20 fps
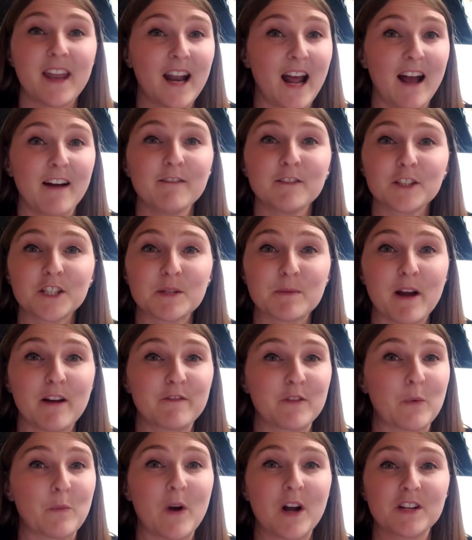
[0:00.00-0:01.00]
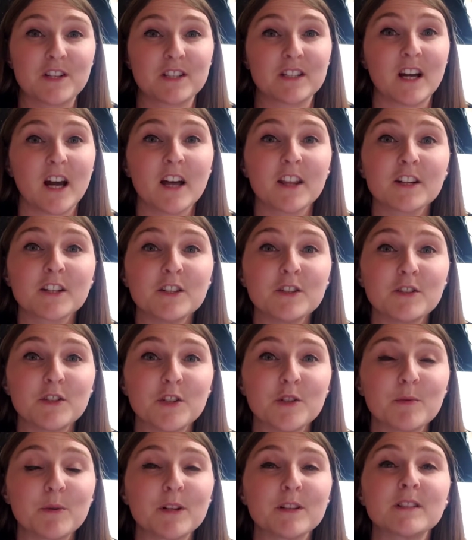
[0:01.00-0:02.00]
that I've learned about from watching other
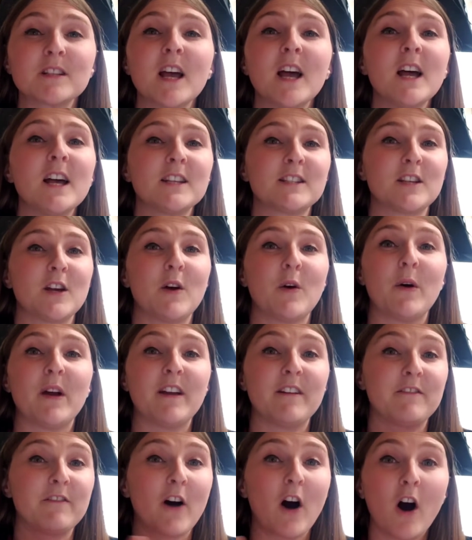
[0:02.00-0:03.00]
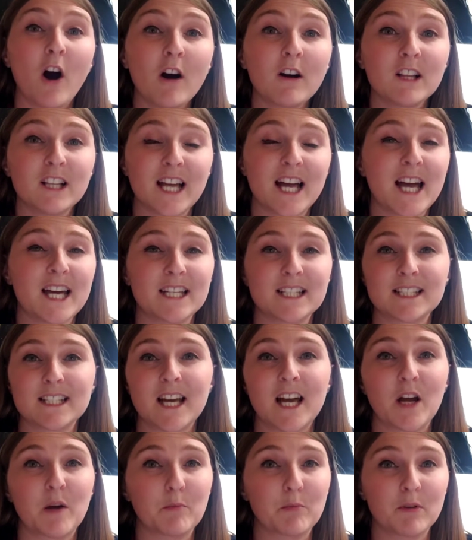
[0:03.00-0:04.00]
YouTubers. So if All Clad is
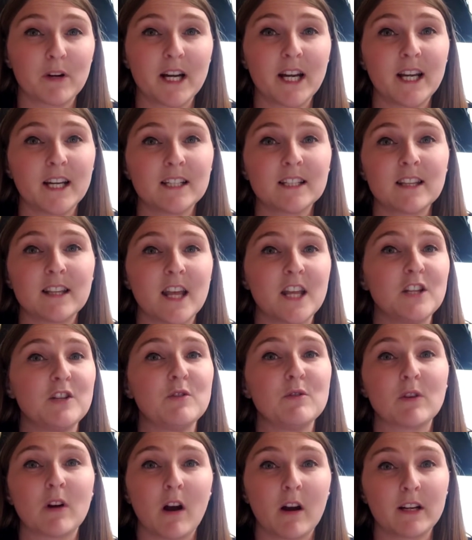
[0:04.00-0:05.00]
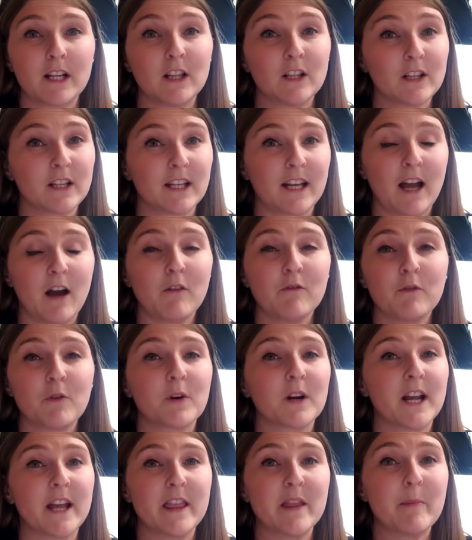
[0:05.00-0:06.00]
not a brand that you are already looking out
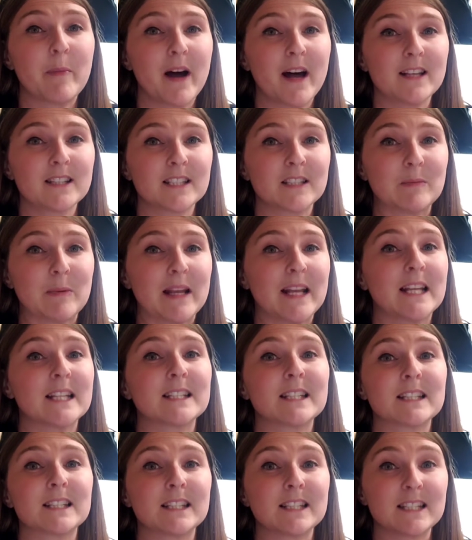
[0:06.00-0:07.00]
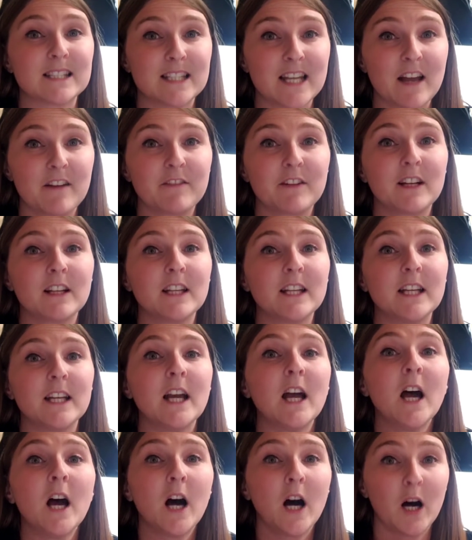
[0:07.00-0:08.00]
for in the pots and pans, this is
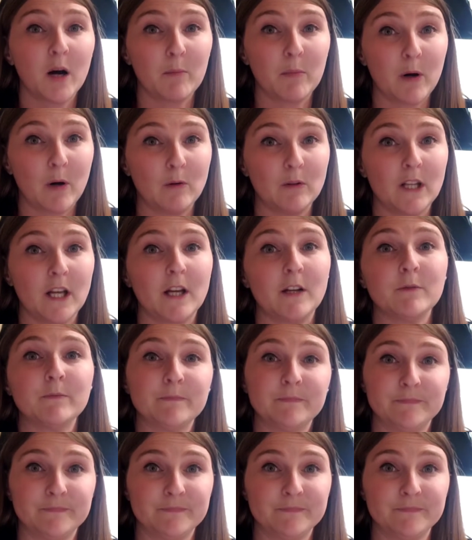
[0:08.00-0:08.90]
definitely a bolo.